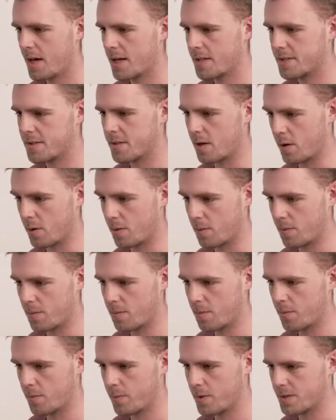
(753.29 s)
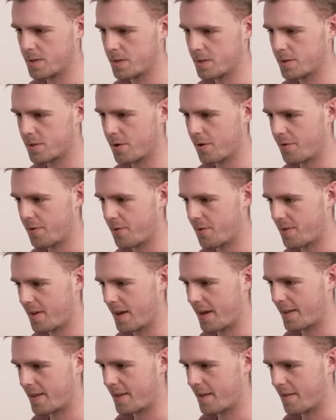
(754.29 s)
And so we're just going to
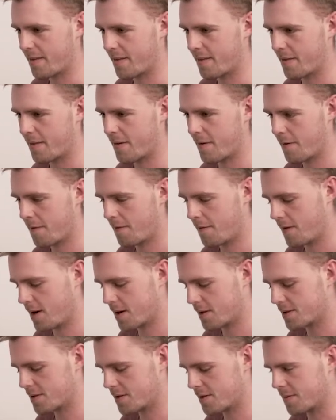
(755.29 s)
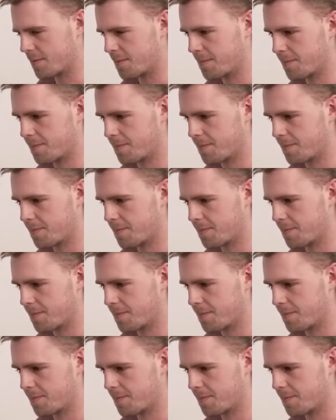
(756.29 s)
take this function